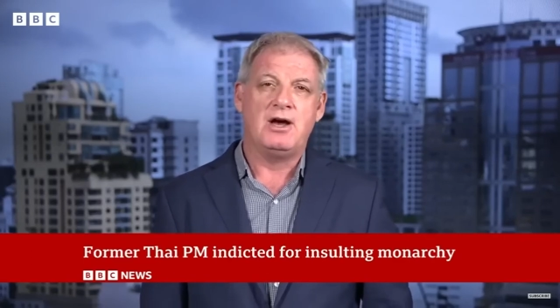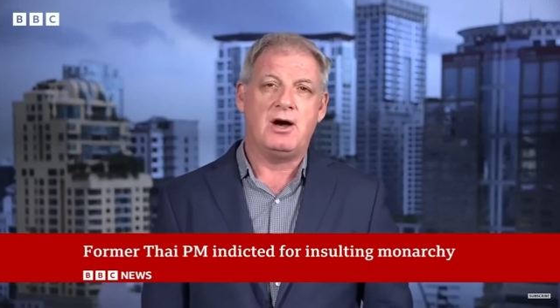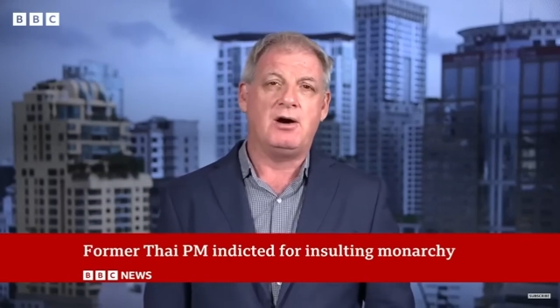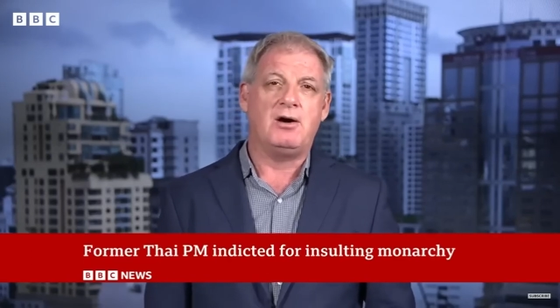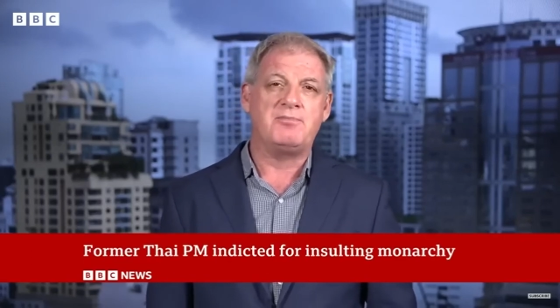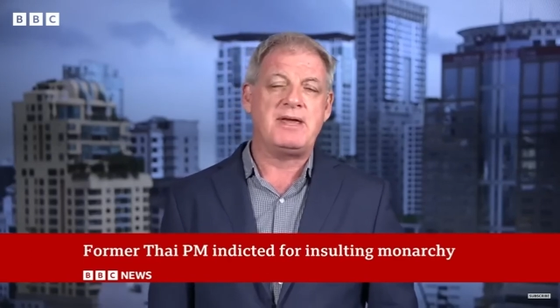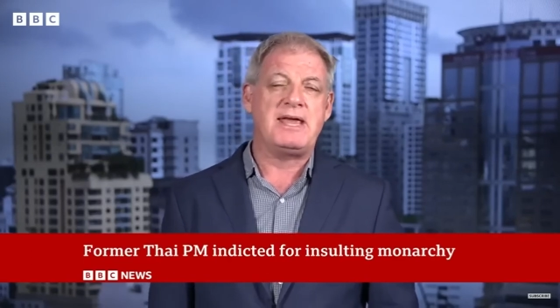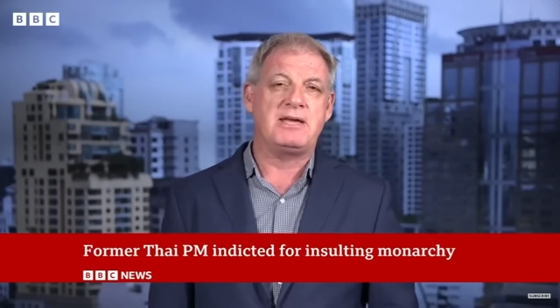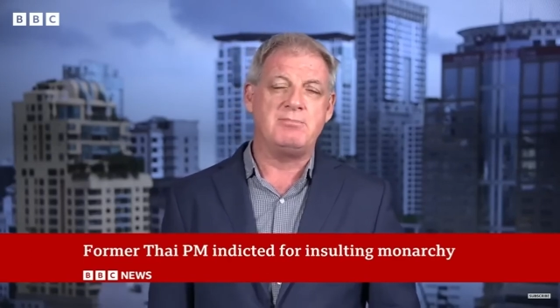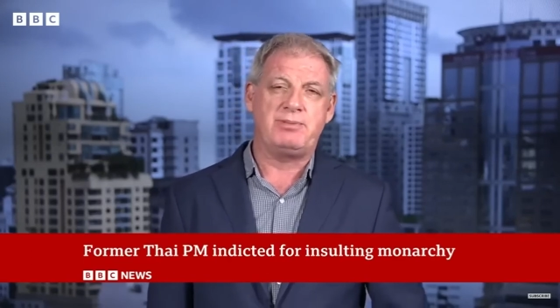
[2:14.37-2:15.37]
of
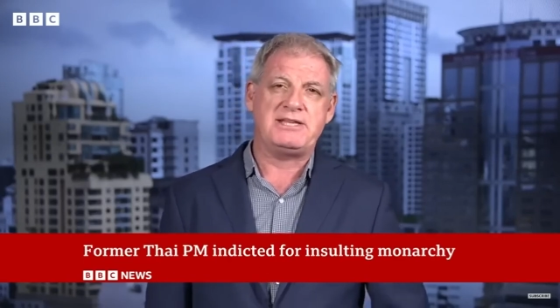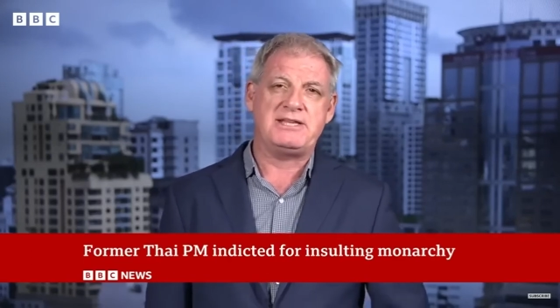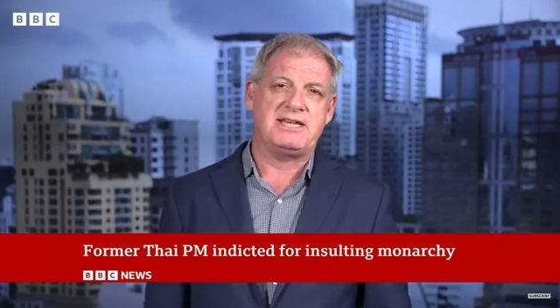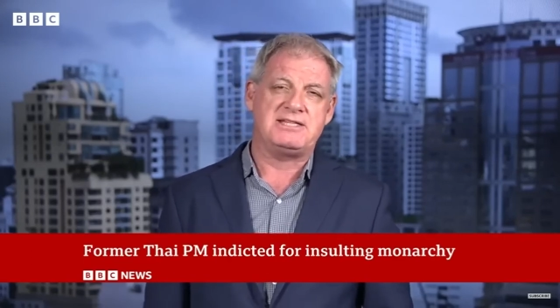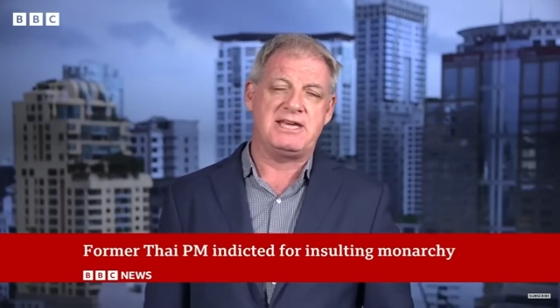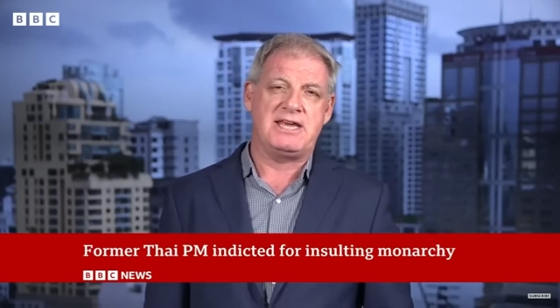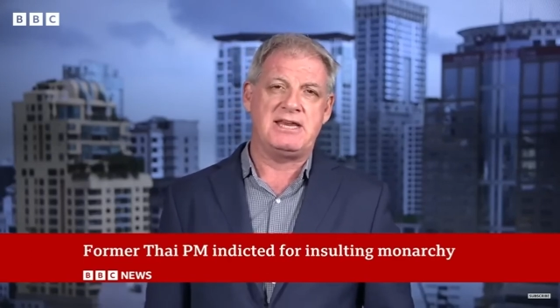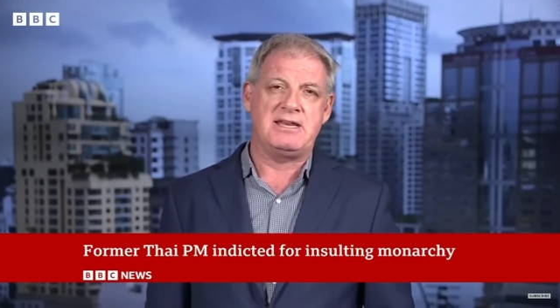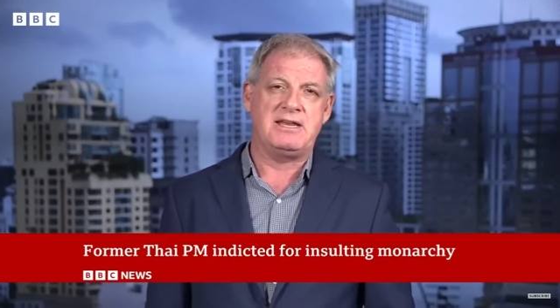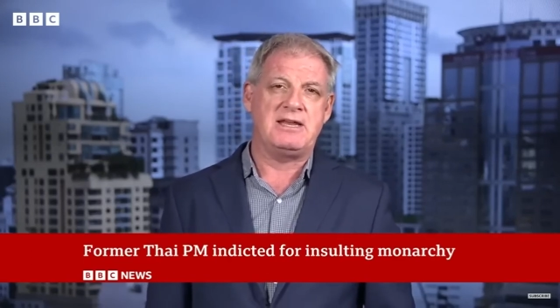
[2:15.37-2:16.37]
being complicit
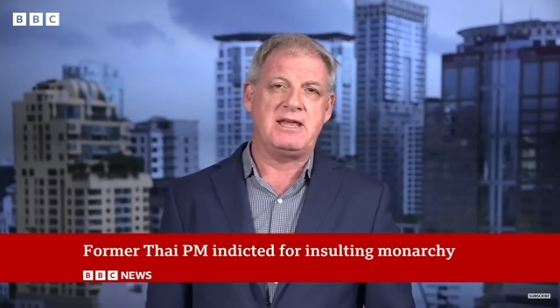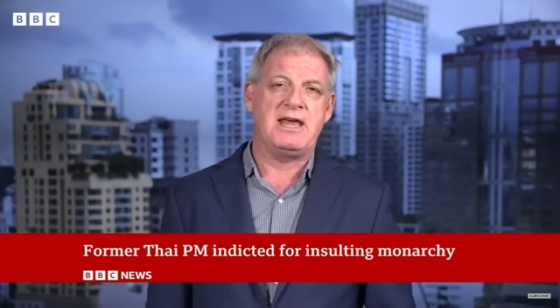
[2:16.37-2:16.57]
in,